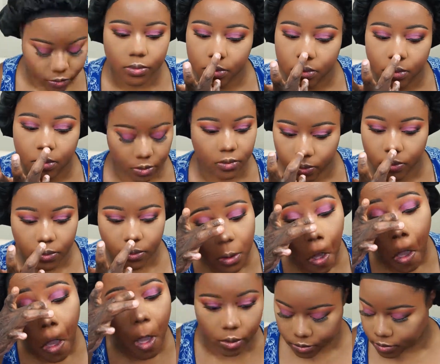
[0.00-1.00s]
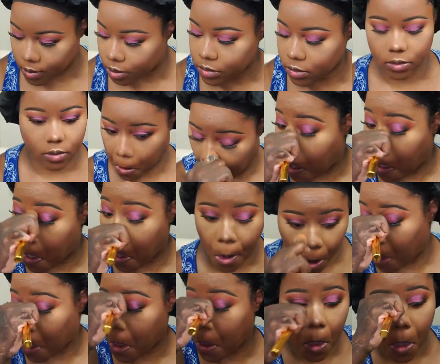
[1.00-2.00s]
And just adding that to all the
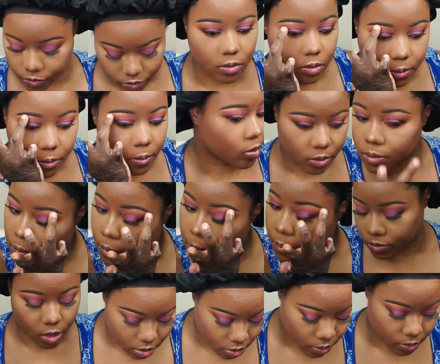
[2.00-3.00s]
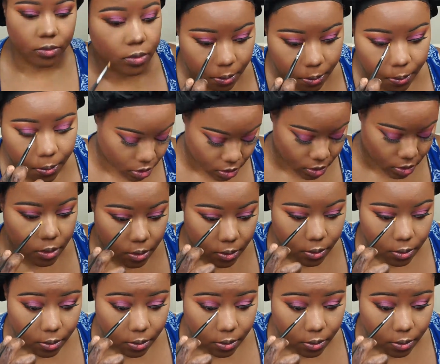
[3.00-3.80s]
places that I highlighted.